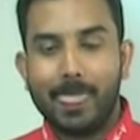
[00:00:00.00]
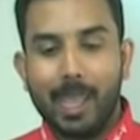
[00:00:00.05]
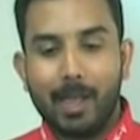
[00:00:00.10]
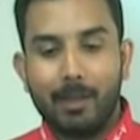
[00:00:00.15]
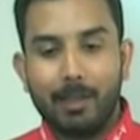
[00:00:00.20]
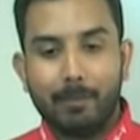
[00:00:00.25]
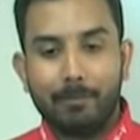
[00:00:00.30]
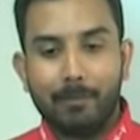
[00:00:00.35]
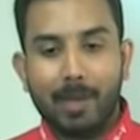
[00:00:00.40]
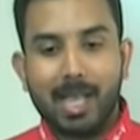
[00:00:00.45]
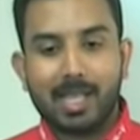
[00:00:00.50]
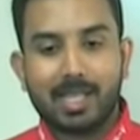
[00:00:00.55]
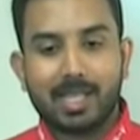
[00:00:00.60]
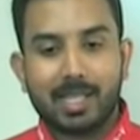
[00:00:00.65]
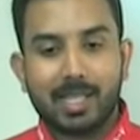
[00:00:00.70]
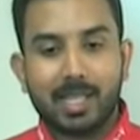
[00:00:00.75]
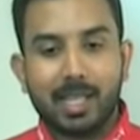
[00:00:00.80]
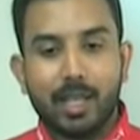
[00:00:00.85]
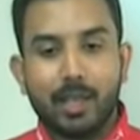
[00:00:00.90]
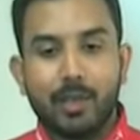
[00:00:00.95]
Now, the past
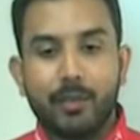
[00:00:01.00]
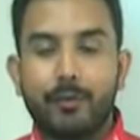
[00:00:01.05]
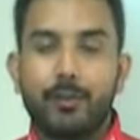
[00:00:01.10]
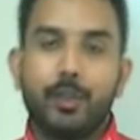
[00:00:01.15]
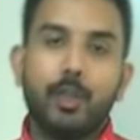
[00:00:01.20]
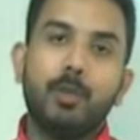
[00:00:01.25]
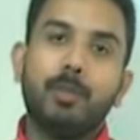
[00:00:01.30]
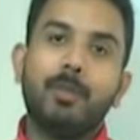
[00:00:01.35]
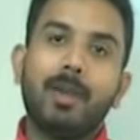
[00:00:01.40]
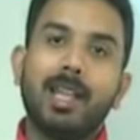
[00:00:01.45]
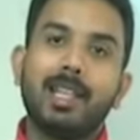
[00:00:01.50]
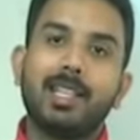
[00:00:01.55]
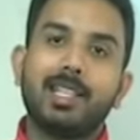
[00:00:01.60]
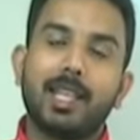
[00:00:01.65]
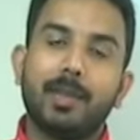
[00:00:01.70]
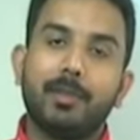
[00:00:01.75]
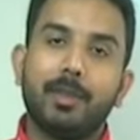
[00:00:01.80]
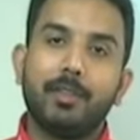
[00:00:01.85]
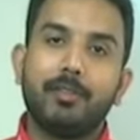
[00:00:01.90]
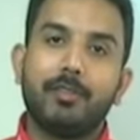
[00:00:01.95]
few
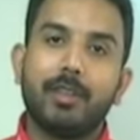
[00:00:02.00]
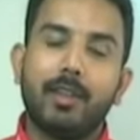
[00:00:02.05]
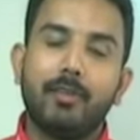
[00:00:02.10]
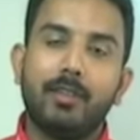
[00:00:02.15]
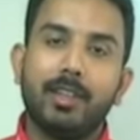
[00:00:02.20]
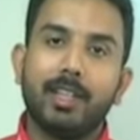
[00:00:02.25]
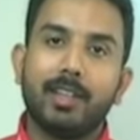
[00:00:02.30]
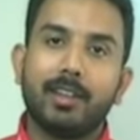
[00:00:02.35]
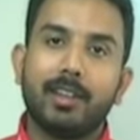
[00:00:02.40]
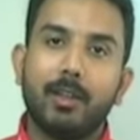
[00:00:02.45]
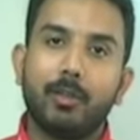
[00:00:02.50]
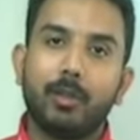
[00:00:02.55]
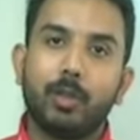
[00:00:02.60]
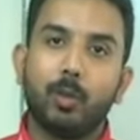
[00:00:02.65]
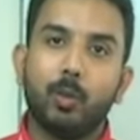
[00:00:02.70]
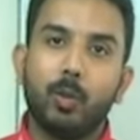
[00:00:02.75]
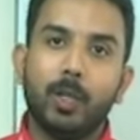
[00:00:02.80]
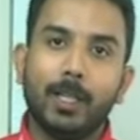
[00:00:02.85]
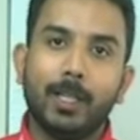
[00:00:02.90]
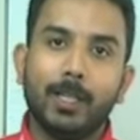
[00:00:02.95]
months, I've been traveling around
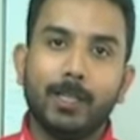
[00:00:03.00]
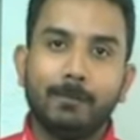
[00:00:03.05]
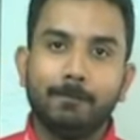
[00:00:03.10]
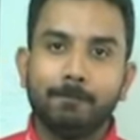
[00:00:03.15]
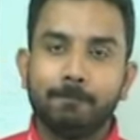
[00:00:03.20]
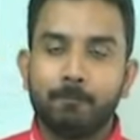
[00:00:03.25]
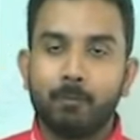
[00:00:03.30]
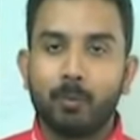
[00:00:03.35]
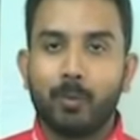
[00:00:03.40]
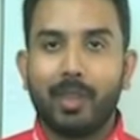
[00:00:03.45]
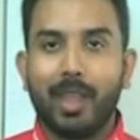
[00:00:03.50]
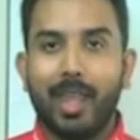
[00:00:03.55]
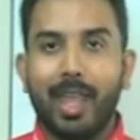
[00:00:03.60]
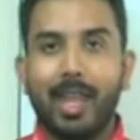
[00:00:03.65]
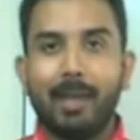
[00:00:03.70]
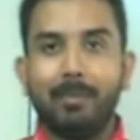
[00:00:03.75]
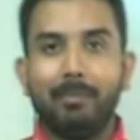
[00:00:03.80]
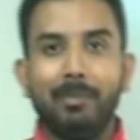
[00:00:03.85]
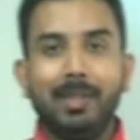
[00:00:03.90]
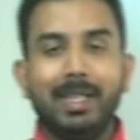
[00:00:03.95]
the world
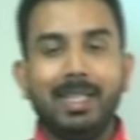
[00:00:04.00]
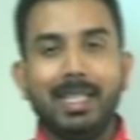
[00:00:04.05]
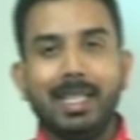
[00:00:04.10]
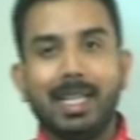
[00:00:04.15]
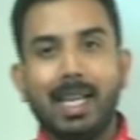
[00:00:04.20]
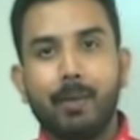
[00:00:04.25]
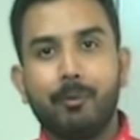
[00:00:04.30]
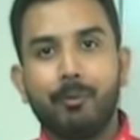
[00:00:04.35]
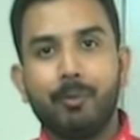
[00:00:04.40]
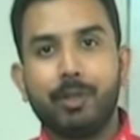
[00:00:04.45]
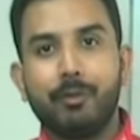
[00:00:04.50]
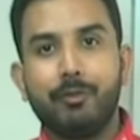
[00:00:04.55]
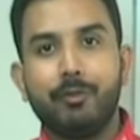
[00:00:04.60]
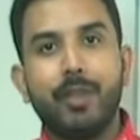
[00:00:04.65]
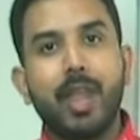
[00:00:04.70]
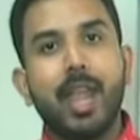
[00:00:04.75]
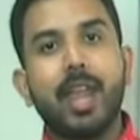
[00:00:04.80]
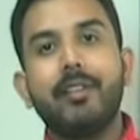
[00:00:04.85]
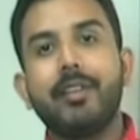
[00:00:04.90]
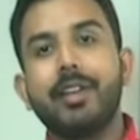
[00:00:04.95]
and meeting up with
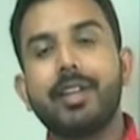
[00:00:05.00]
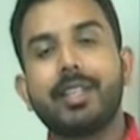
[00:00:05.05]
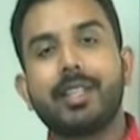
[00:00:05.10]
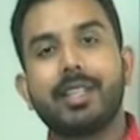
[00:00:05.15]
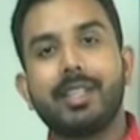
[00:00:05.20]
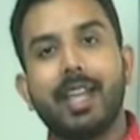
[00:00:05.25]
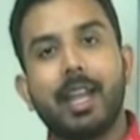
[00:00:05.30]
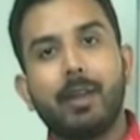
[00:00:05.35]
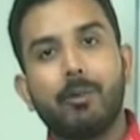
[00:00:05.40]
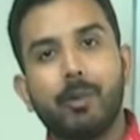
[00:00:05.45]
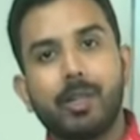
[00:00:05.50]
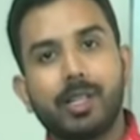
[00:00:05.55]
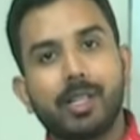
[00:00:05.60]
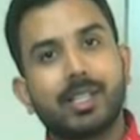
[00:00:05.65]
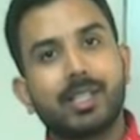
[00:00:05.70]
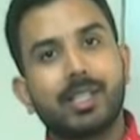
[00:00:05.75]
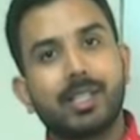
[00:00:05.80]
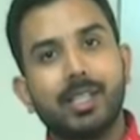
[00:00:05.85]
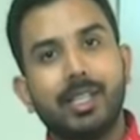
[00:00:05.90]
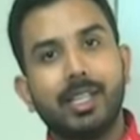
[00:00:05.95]
various
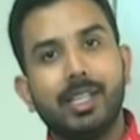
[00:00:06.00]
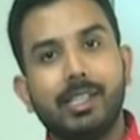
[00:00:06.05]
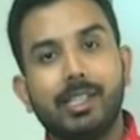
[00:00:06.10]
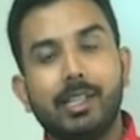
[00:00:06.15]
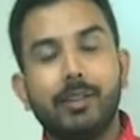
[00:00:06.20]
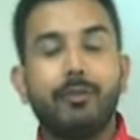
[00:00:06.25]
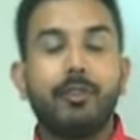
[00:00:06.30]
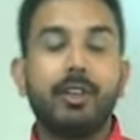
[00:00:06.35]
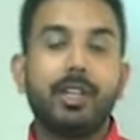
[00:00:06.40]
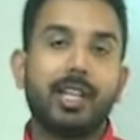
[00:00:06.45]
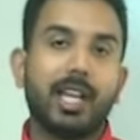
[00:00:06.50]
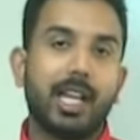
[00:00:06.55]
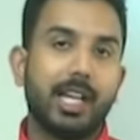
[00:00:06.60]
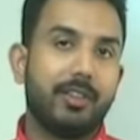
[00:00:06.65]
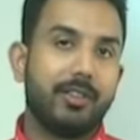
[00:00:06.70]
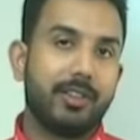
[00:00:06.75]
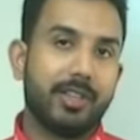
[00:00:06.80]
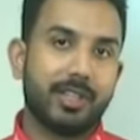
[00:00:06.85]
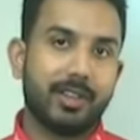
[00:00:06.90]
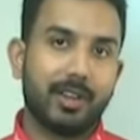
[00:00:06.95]
networks in different
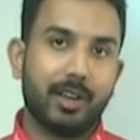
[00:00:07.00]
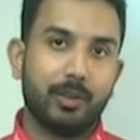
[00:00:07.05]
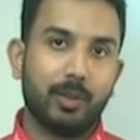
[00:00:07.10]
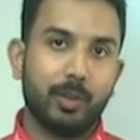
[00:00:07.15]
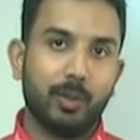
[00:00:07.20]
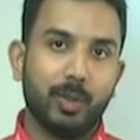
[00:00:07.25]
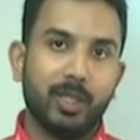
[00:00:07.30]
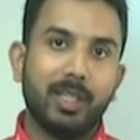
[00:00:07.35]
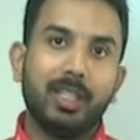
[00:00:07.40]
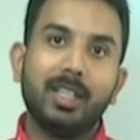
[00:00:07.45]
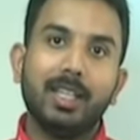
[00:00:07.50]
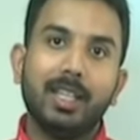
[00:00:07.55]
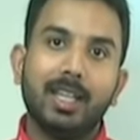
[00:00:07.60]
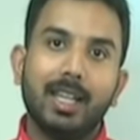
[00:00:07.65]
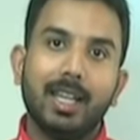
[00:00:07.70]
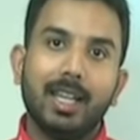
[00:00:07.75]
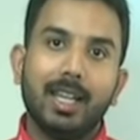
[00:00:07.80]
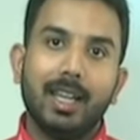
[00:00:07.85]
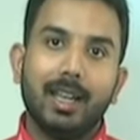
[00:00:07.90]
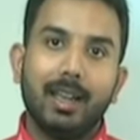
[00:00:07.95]
countries around the world.
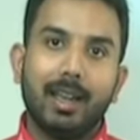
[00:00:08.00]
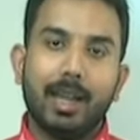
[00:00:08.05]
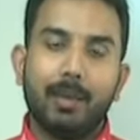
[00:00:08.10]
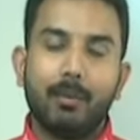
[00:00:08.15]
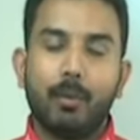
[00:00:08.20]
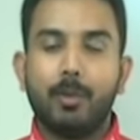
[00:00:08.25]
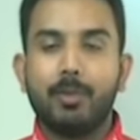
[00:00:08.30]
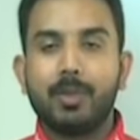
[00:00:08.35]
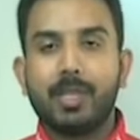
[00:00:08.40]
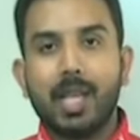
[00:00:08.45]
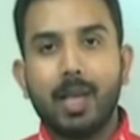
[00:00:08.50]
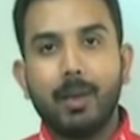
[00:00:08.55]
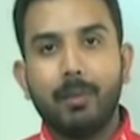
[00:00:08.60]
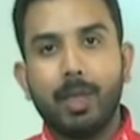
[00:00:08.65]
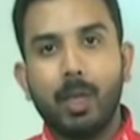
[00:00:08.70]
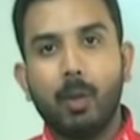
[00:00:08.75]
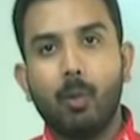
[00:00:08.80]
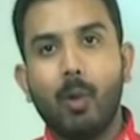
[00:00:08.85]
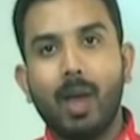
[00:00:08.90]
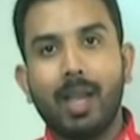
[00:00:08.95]
And I'm
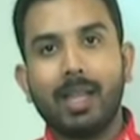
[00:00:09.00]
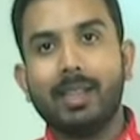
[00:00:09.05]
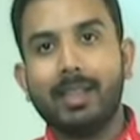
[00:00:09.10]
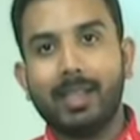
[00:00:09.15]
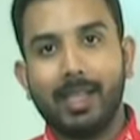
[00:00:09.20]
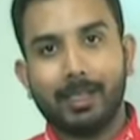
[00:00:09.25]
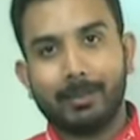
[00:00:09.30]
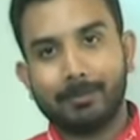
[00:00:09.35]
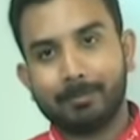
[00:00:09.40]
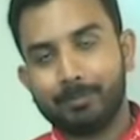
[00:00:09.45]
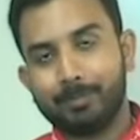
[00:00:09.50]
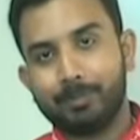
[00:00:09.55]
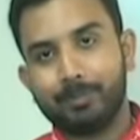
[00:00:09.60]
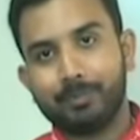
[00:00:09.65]
observing one thing.